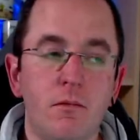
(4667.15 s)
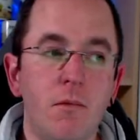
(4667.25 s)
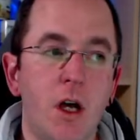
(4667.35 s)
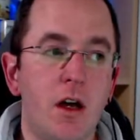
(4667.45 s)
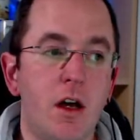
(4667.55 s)

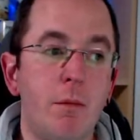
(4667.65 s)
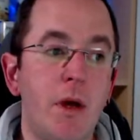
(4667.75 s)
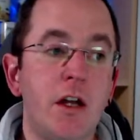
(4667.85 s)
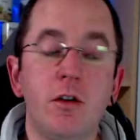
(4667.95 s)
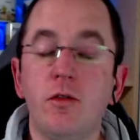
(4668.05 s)

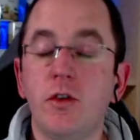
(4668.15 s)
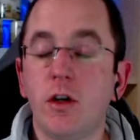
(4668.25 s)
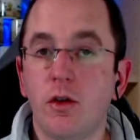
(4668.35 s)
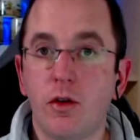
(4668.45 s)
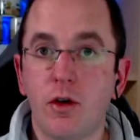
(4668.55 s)
and a new video
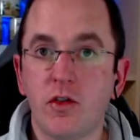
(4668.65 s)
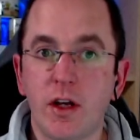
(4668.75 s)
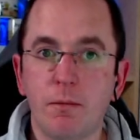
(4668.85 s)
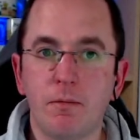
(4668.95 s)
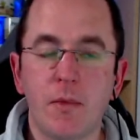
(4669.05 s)
on
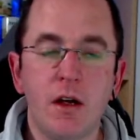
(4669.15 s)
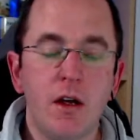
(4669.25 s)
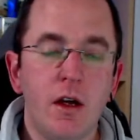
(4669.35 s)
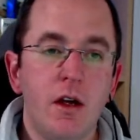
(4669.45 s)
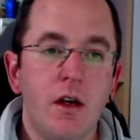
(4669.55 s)
Thursday
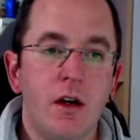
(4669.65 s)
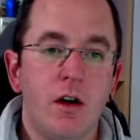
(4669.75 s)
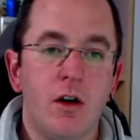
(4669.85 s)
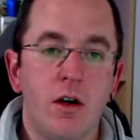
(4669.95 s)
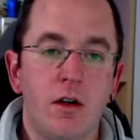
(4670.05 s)

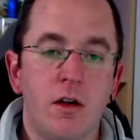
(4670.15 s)
on